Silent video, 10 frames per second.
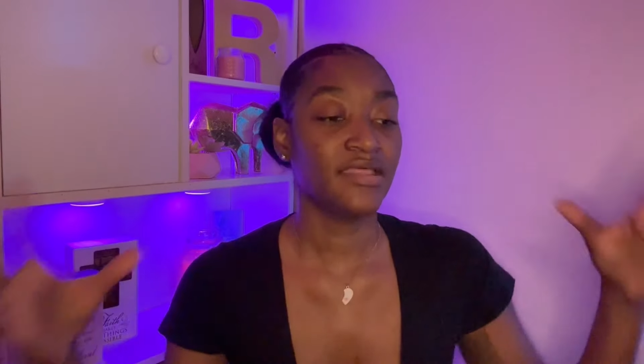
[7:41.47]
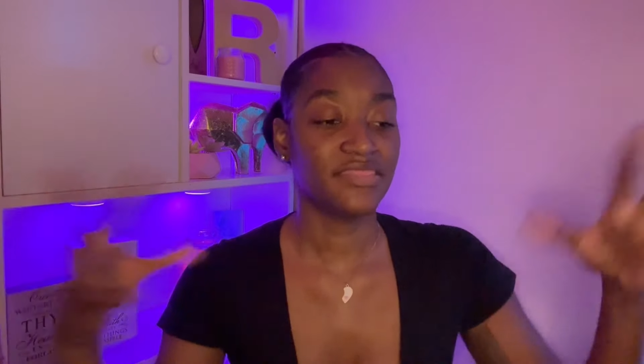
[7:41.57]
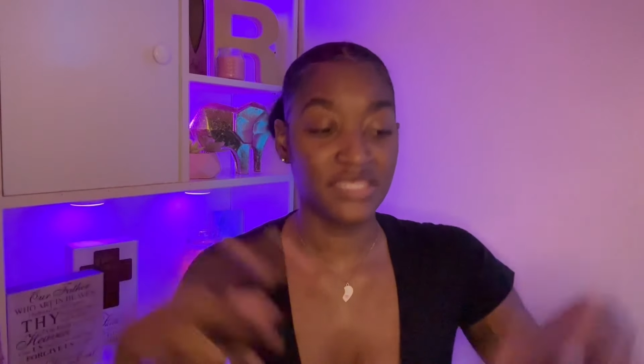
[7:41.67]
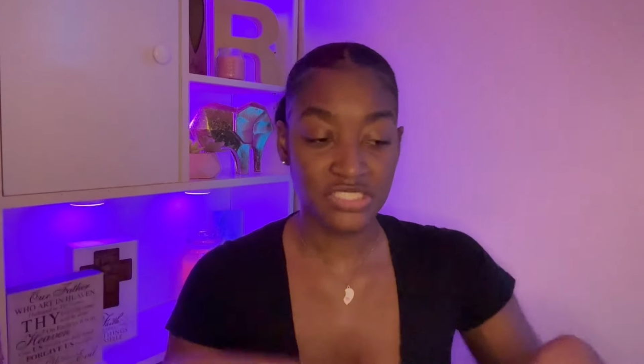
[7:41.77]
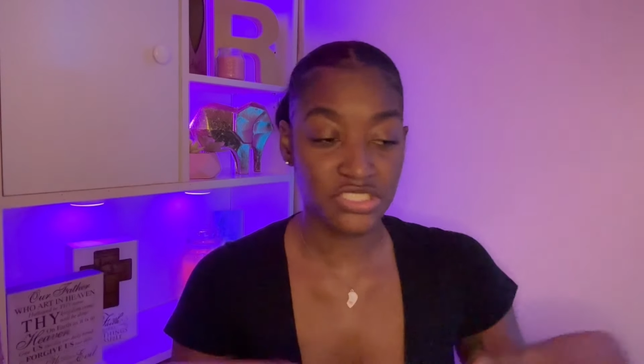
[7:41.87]

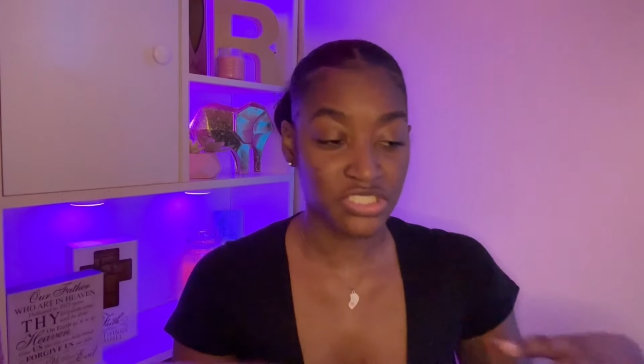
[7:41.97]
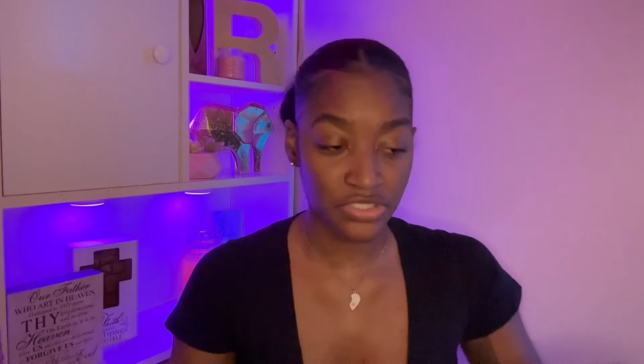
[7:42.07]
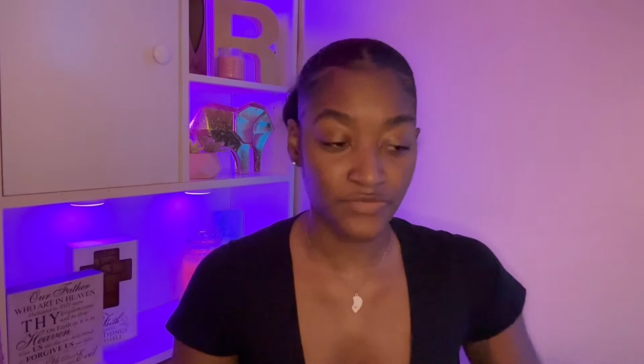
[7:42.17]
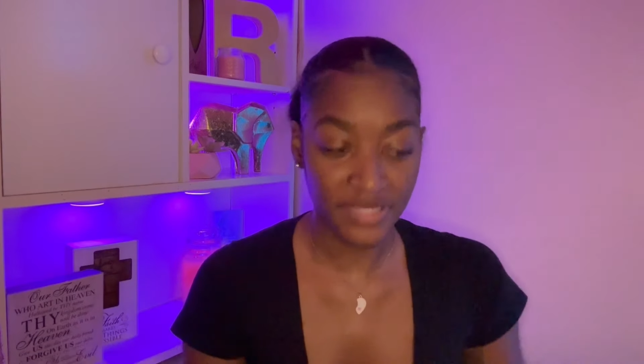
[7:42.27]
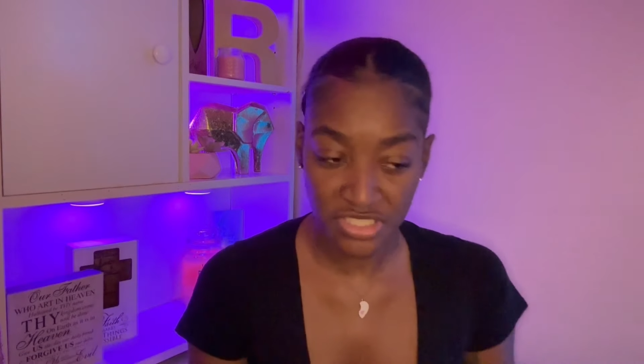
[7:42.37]
this
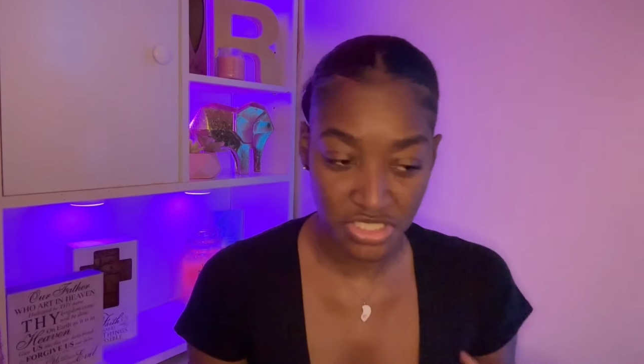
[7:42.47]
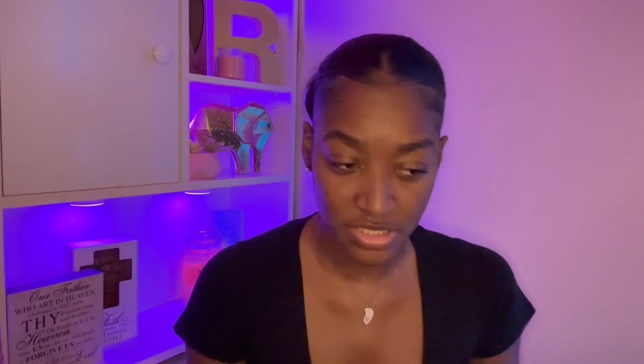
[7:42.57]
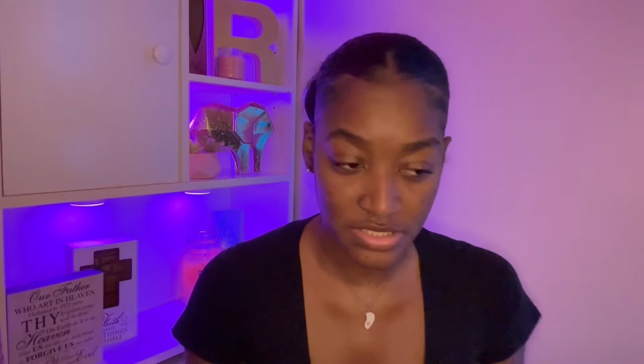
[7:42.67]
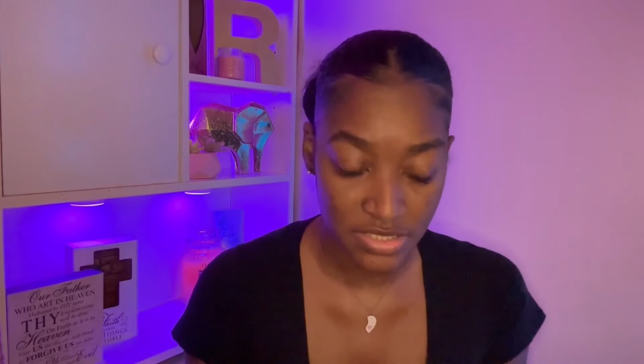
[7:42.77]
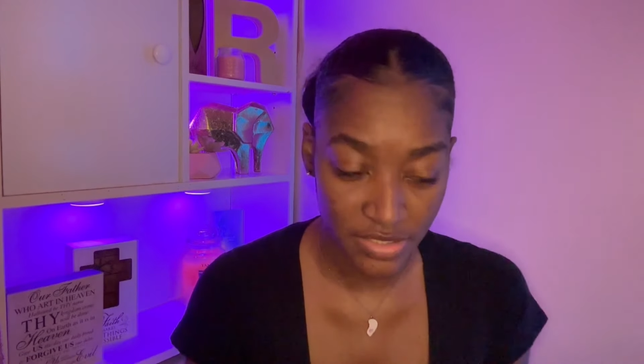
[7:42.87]

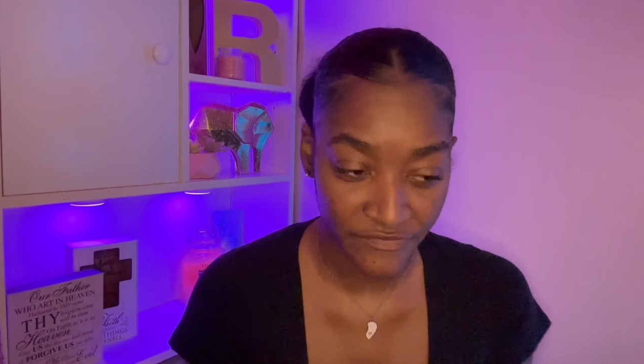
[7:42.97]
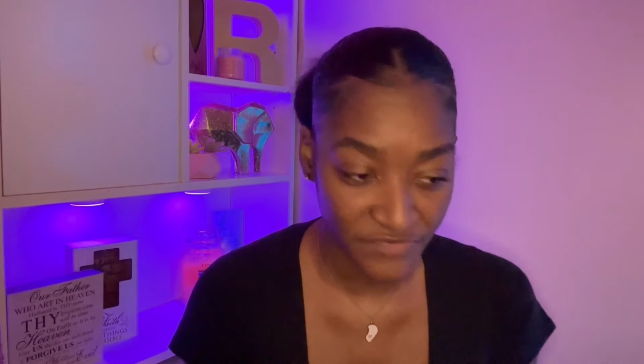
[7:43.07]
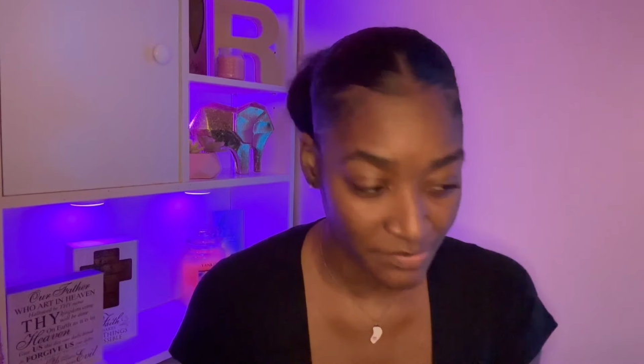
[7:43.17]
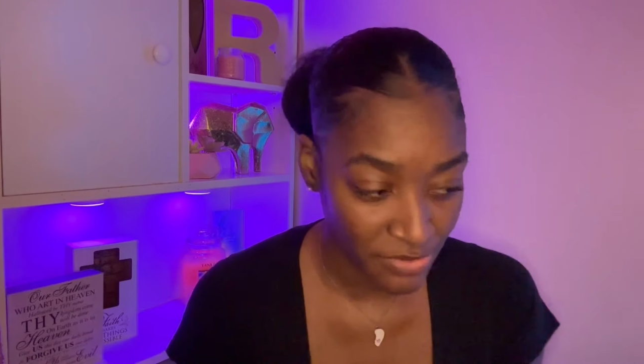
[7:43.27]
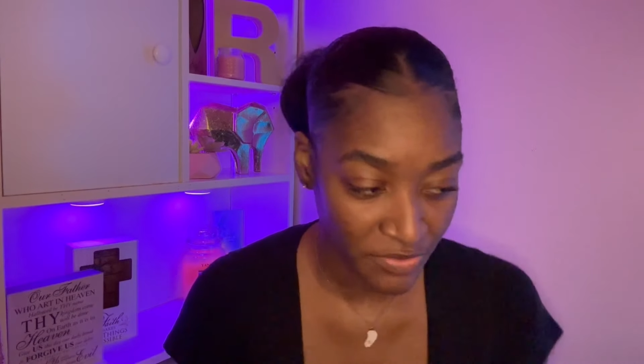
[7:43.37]
generation's
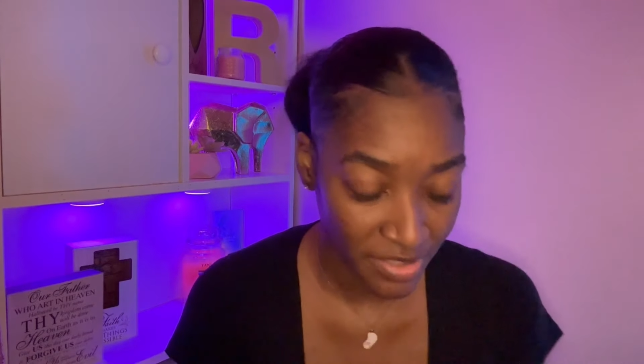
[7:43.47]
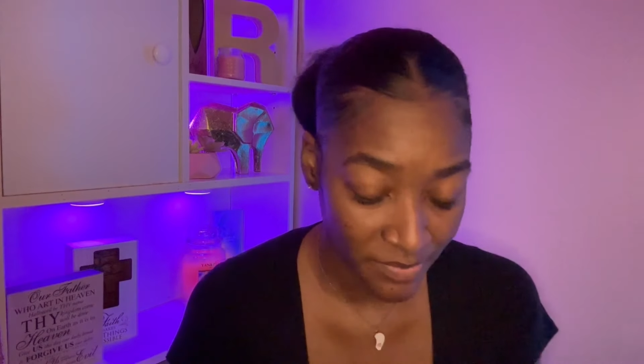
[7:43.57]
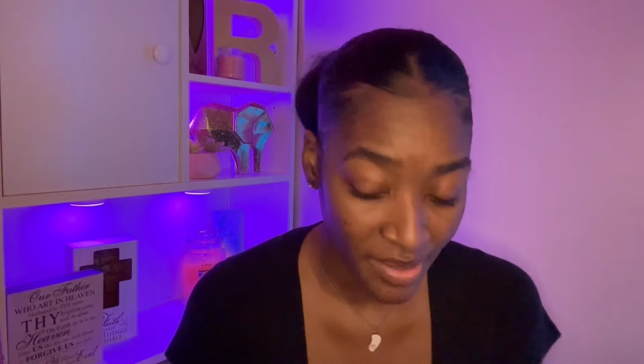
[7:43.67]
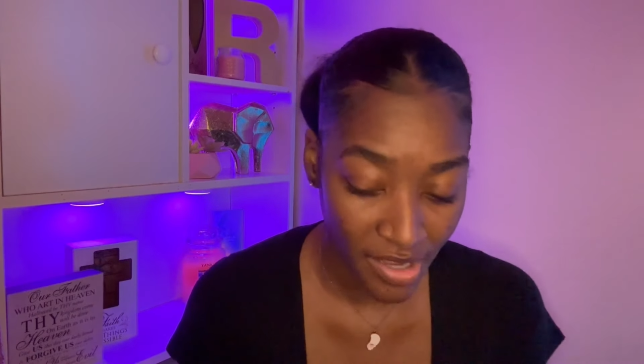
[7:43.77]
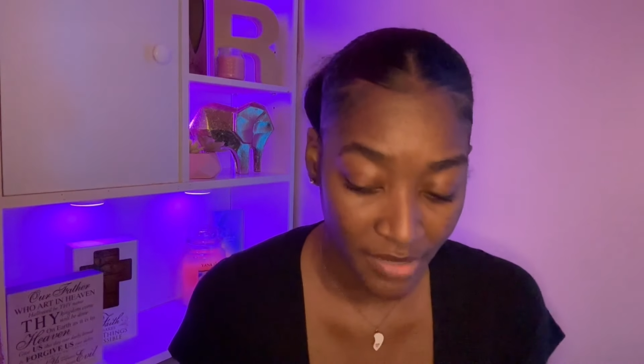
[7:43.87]
female hip
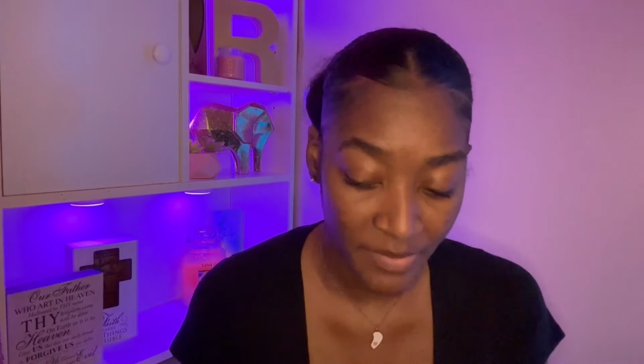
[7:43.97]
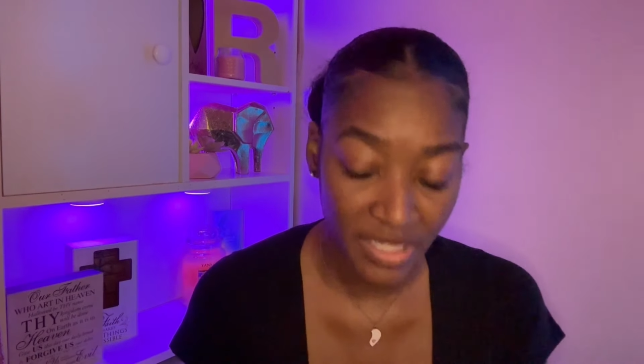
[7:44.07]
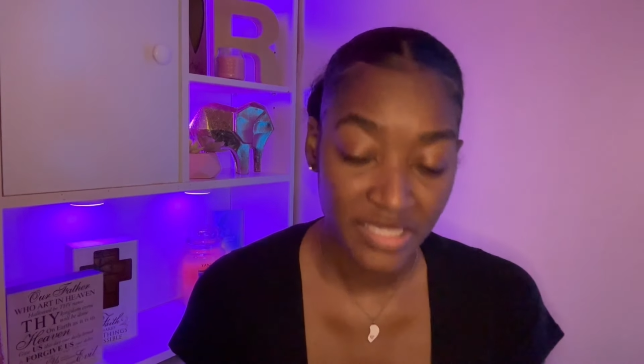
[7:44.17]
hop